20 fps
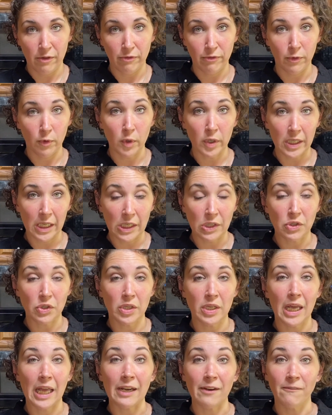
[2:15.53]

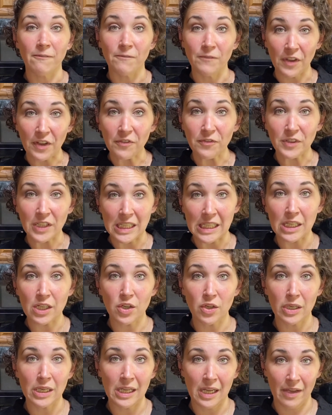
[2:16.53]

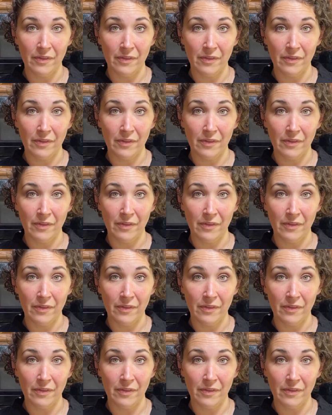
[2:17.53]
450-degree